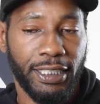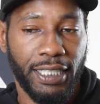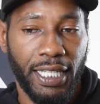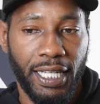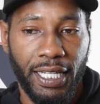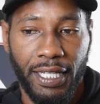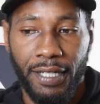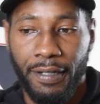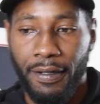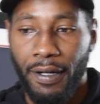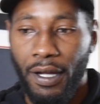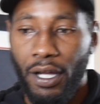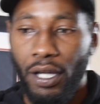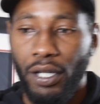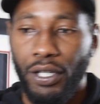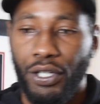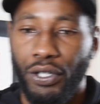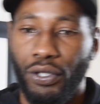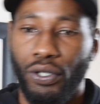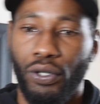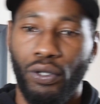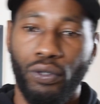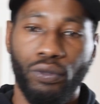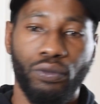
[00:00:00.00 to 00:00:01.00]
and,
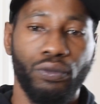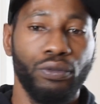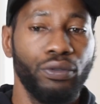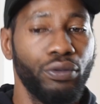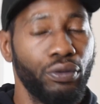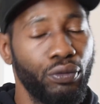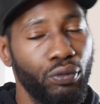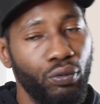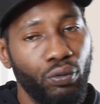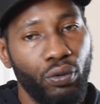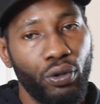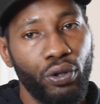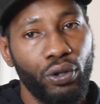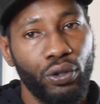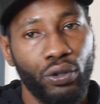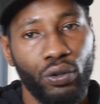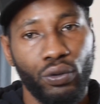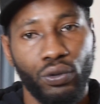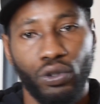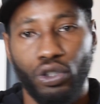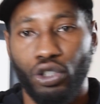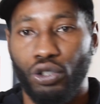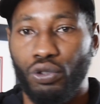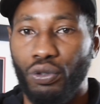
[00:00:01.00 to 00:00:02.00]
word
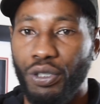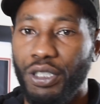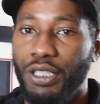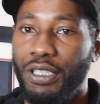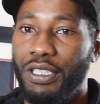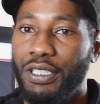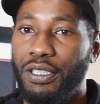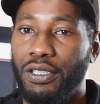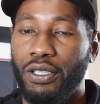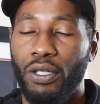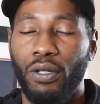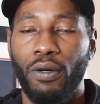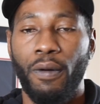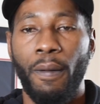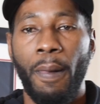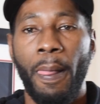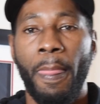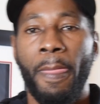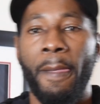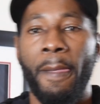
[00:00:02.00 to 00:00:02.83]
on the streets. So